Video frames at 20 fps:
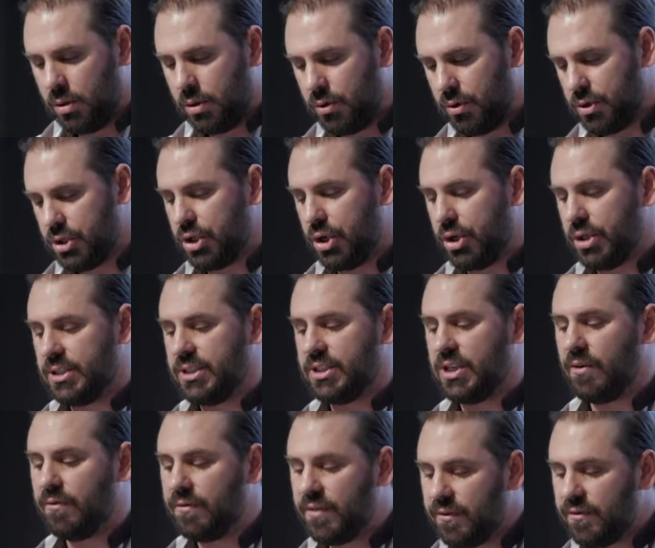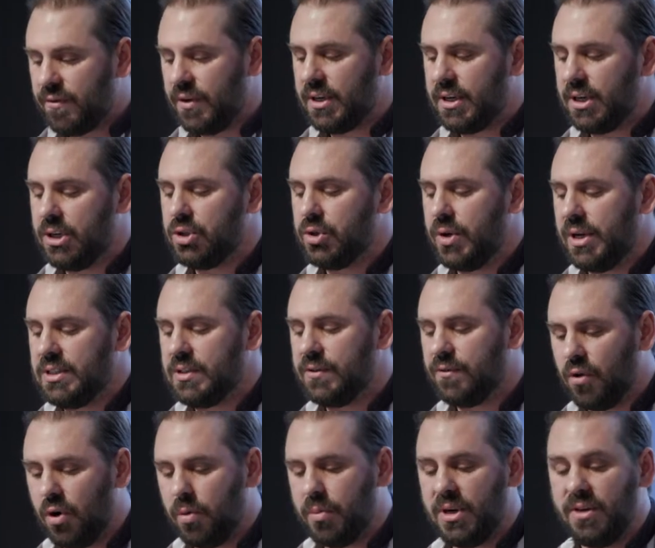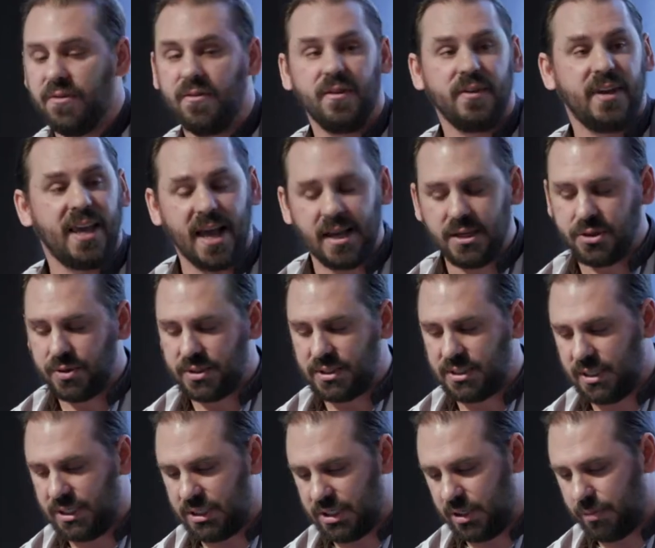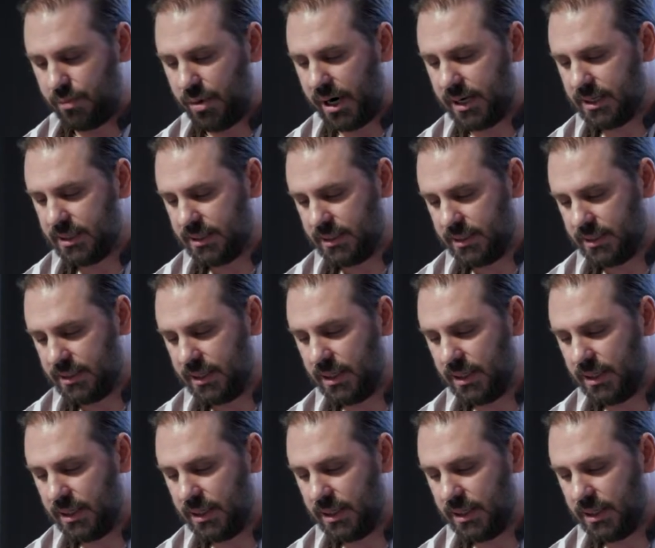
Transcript: through certain salvific and transformative counter-extinction practices,